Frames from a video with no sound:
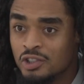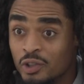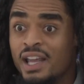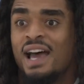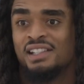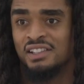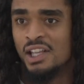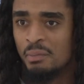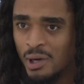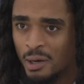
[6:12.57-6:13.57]
So he has to
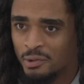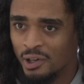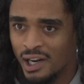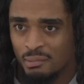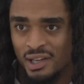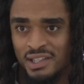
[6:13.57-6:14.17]
step up. You know what I mean?